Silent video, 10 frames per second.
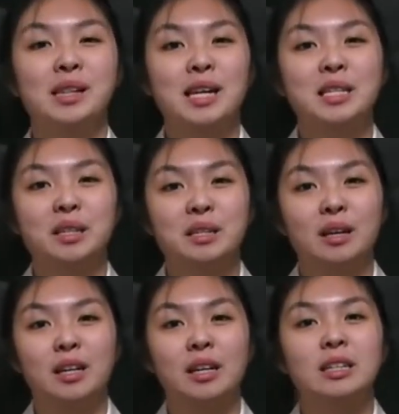classic
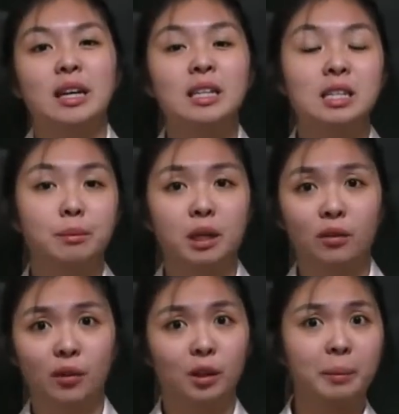design intends to make you
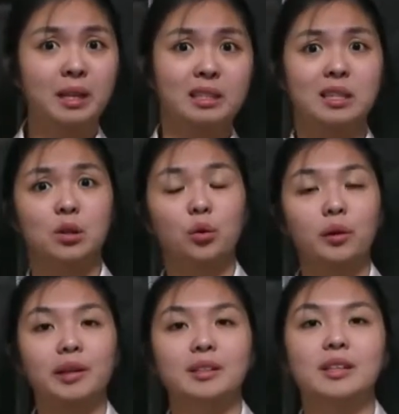feel a bit
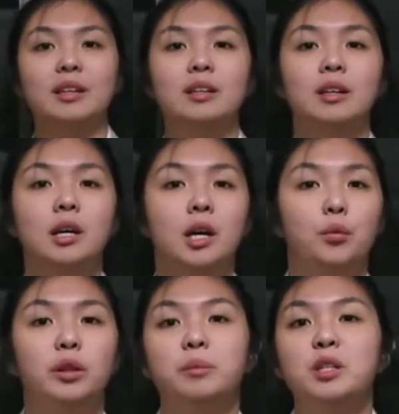disoriented,
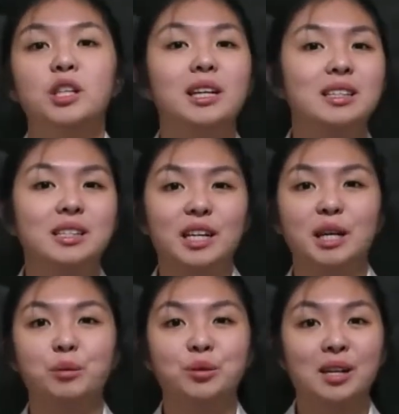with the machines and
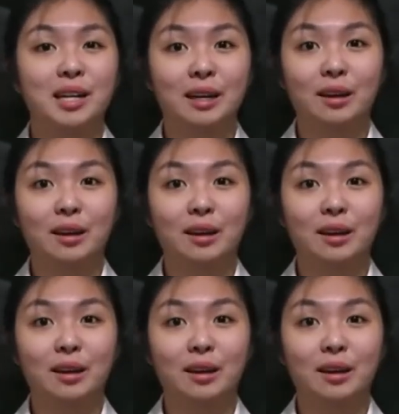tables laid